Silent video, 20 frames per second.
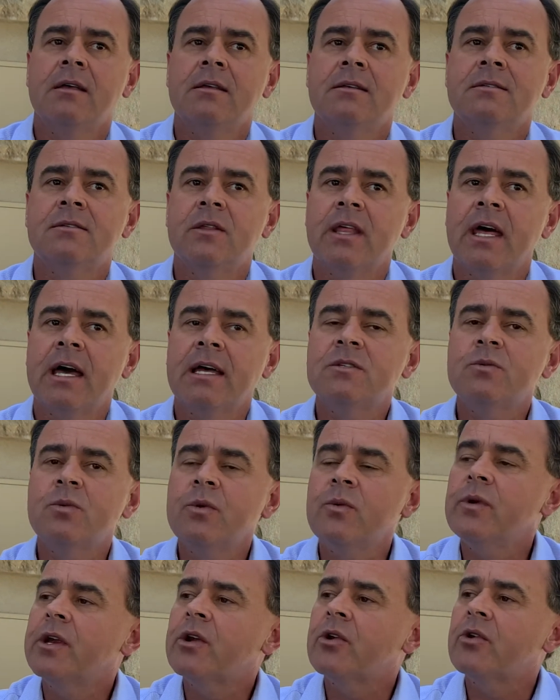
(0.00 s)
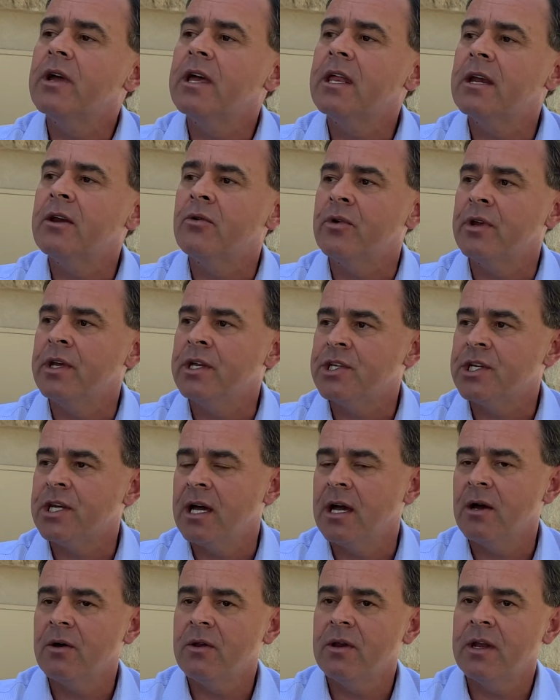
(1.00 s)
So So that's when we created Reach Out.